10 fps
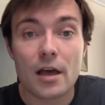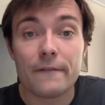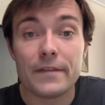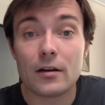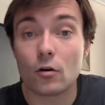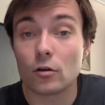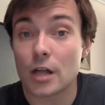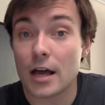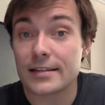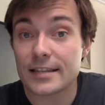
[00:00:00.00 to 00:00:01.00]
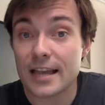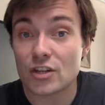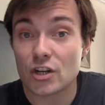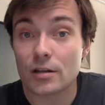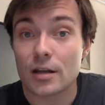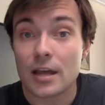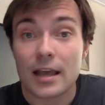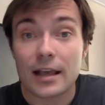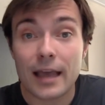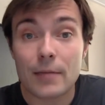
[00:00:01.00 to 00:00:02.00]
the online session
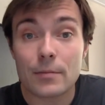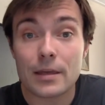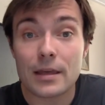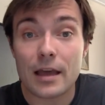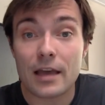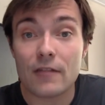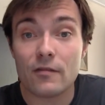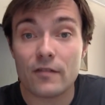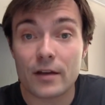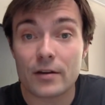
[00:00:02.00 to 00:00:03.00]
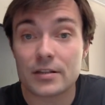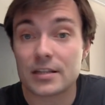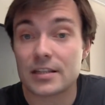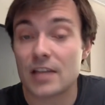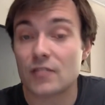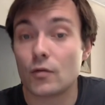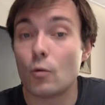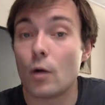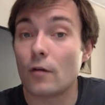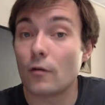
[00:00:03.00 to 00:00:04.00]
can be a very successful
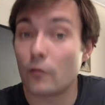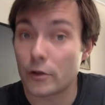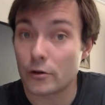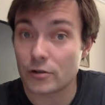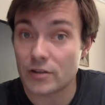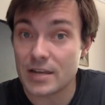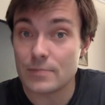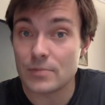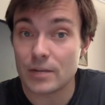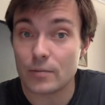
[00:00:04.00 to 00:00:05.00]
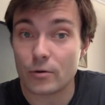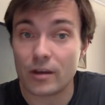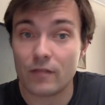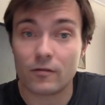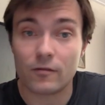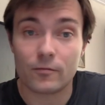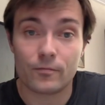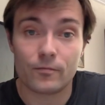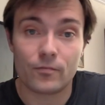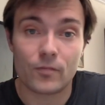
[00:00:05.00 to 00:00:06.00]
one for your team debrief.
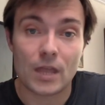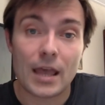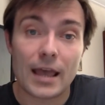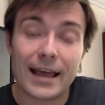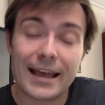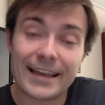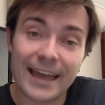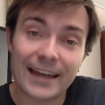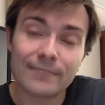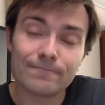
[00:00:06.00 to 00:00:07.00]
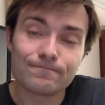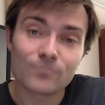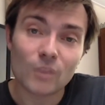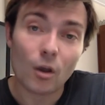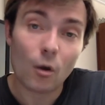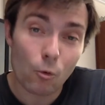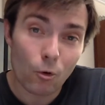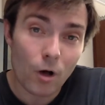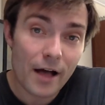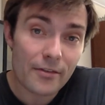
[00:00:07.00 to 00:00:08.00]
Again,
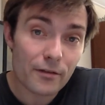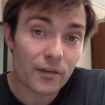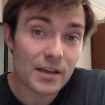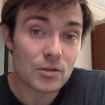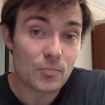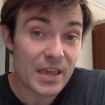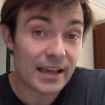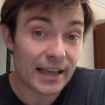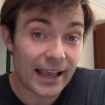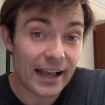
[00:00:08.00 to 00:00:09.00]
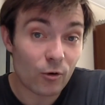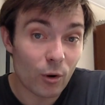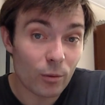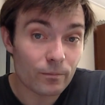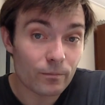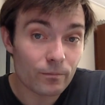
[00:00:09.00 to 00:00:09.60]
all other things being equal,